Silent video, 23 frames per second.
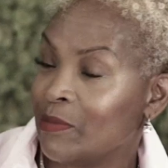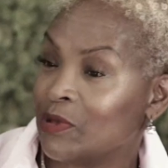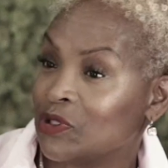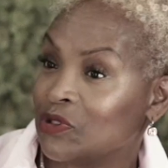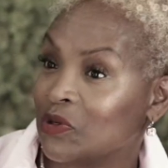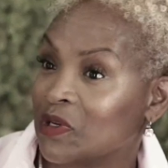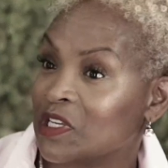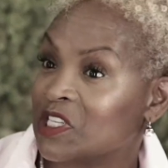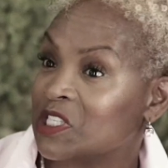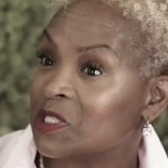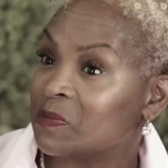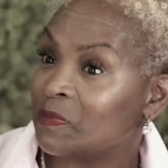able
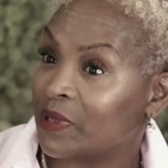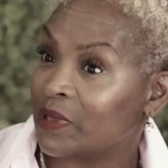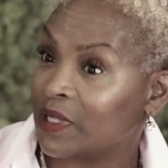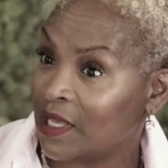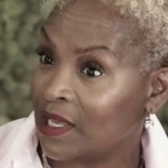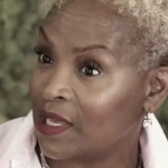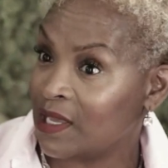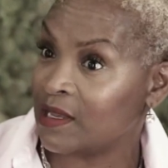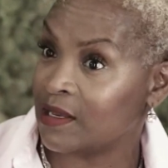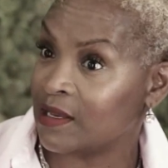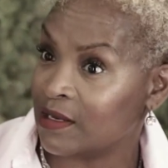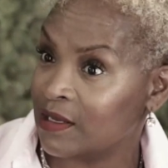to
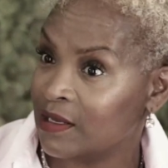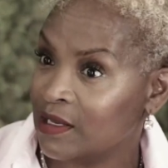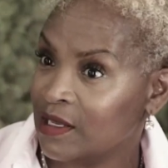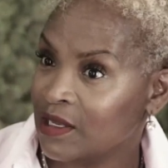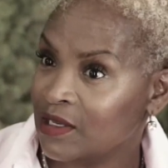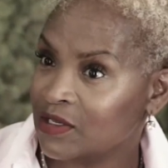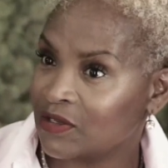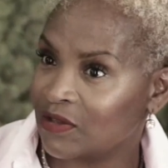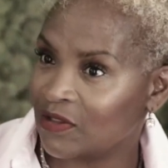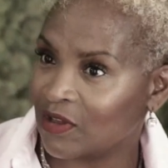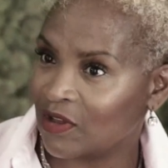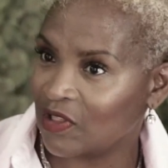explain
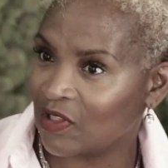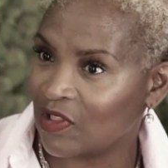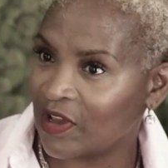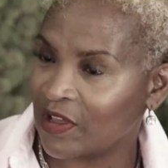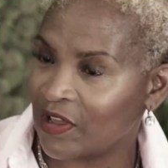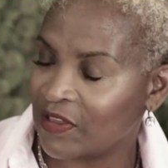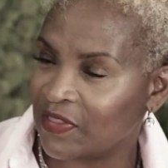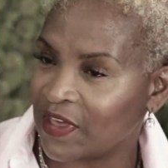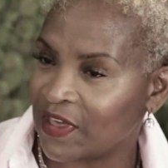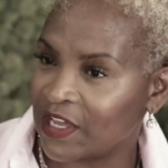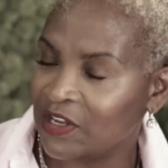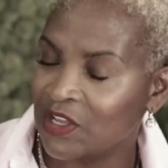to the
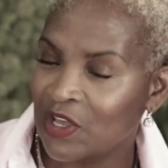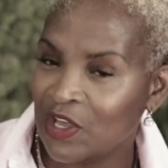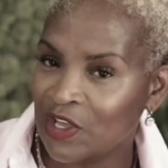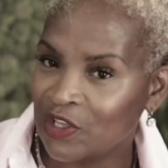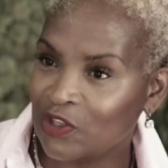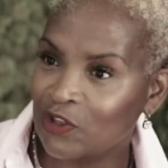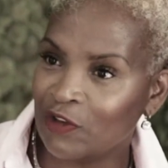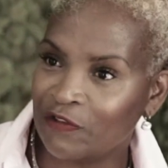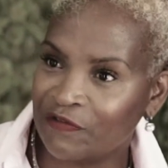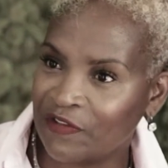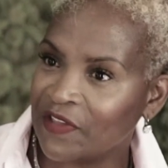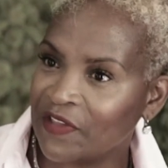client that,
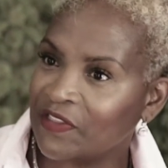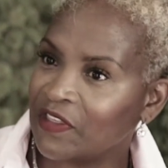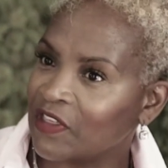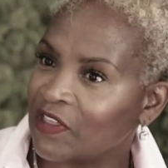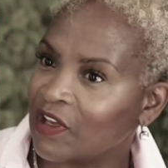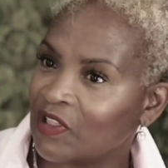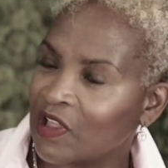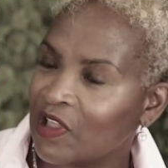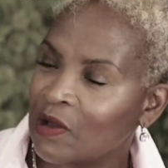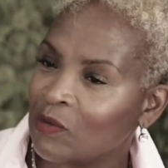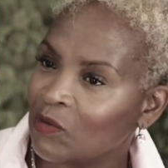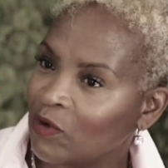you'll find that the
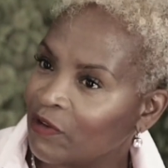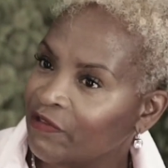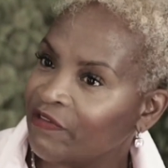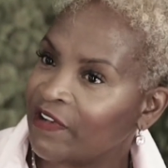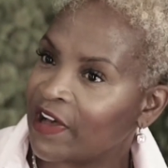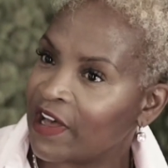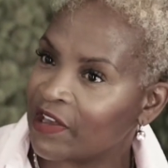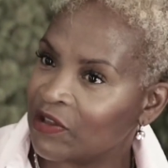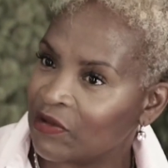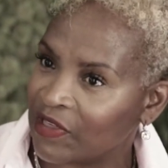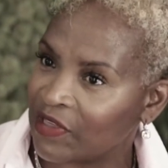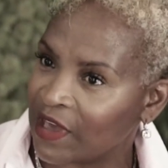client will
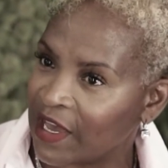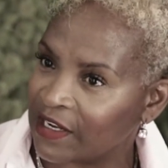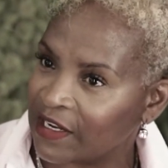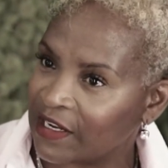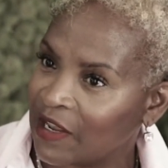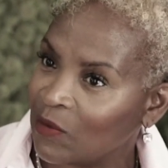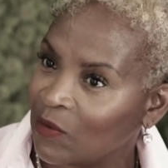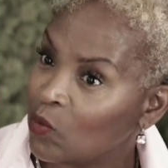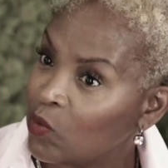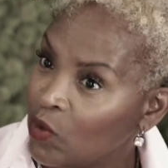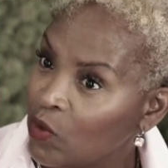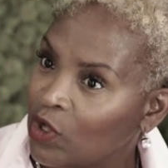value that
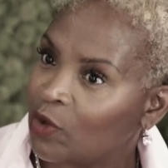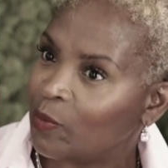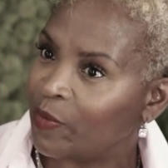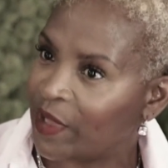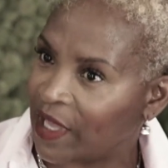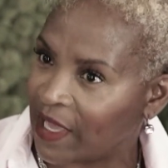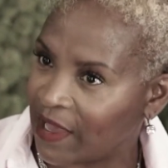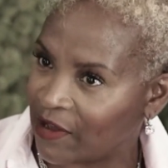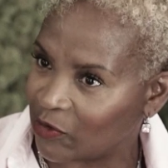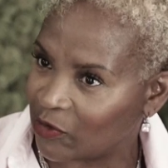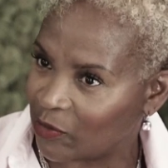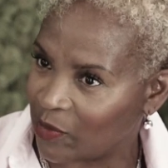and will
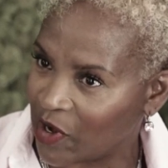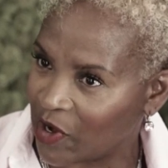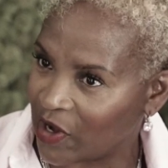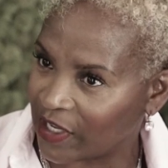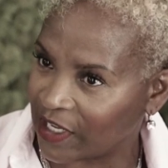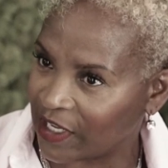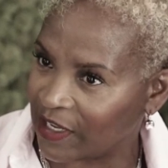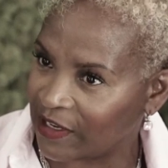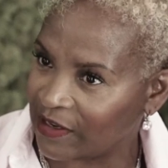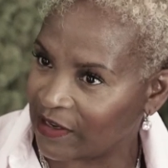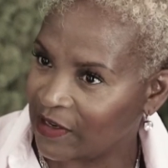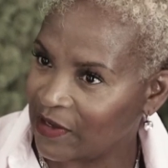pay out of
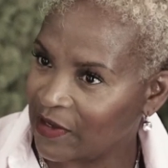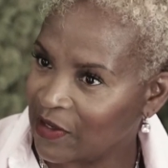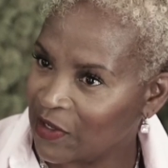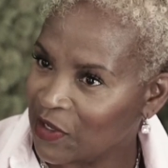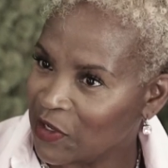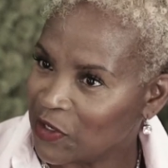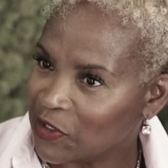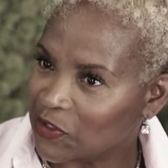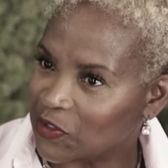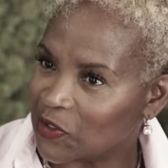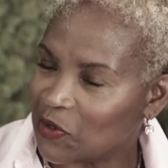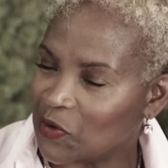pocket.
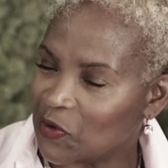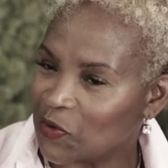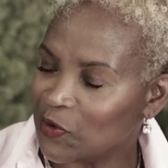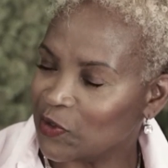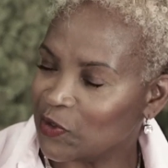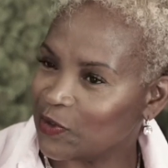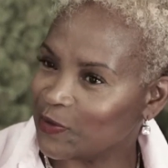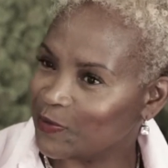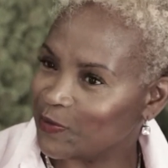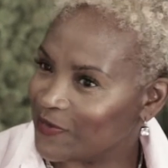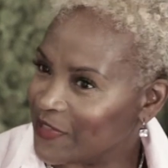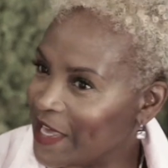
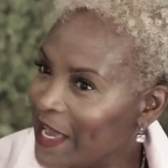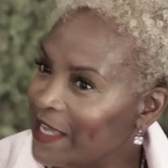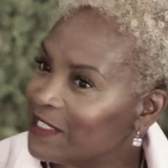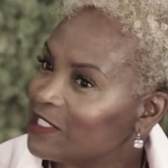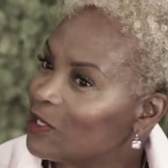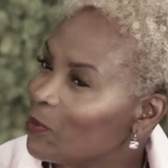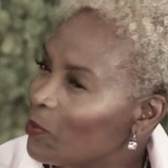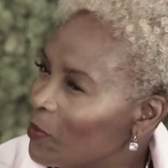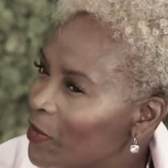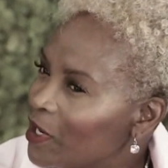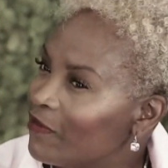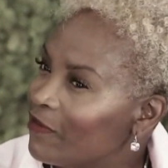So that's
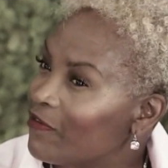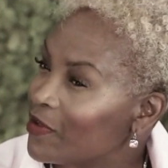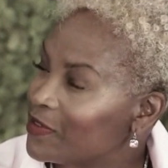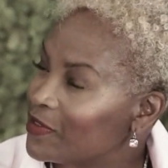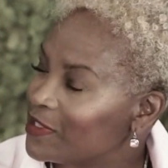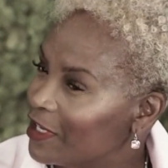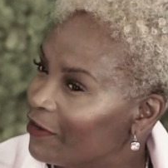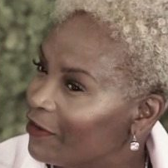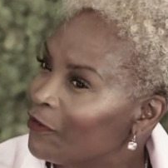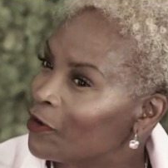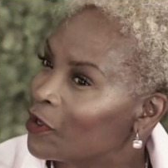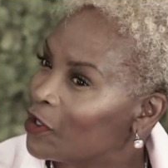a bit of a
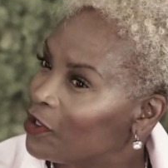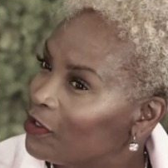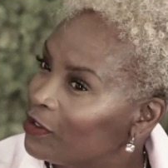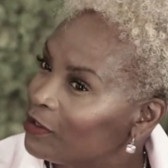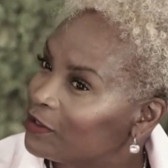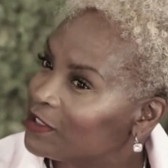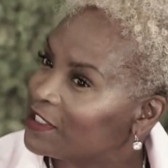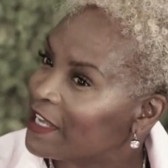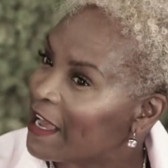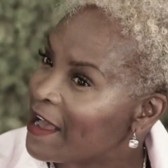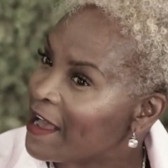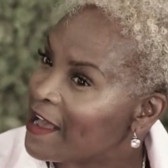
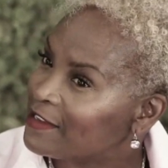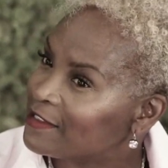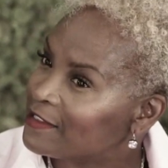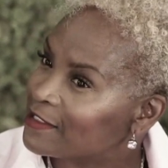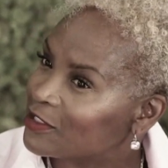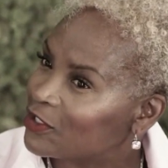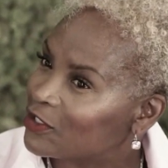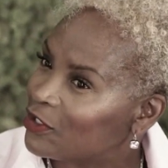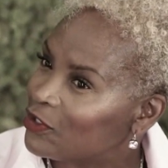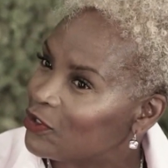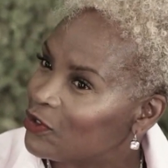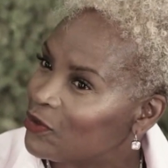difficult
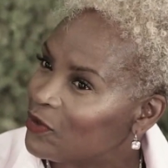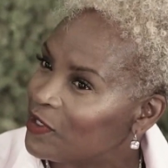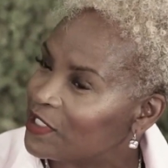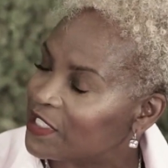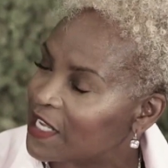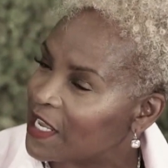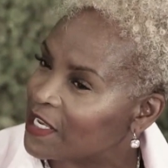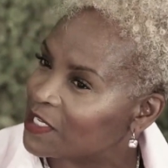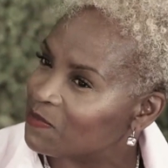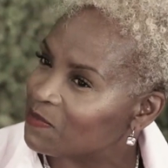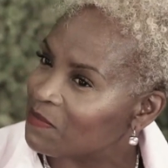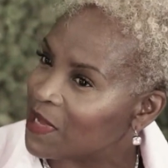task to do. It
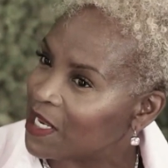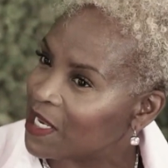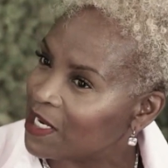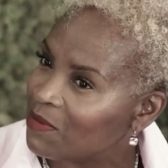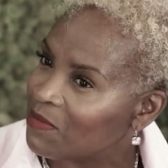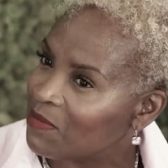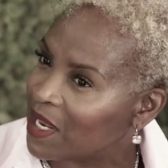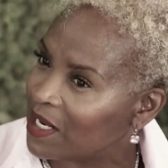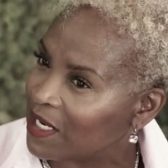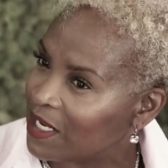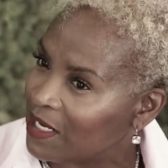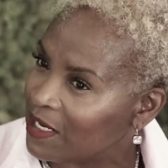takes many,
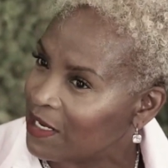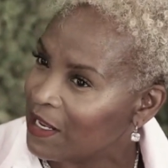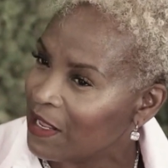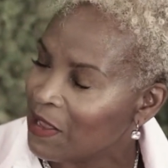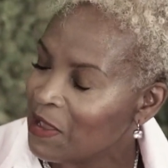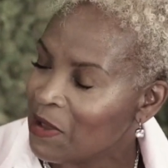many